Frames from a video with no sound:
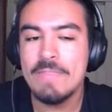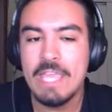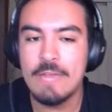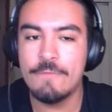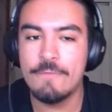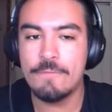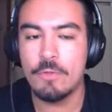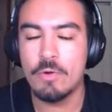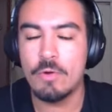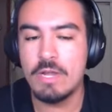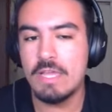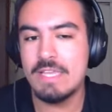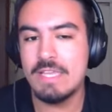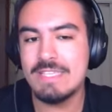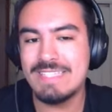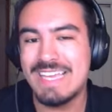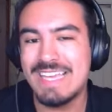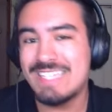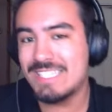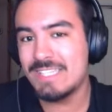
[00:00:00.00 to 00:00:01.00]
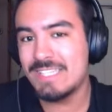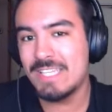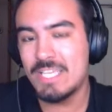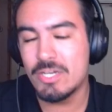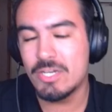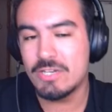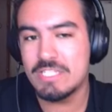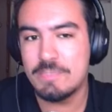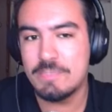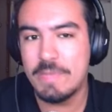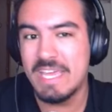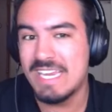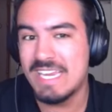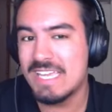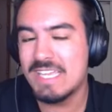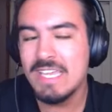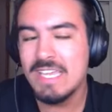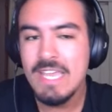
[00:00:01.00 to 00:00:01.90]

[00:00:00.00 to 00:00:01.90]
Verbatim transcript: in Florida, is ideally you're Hispanic,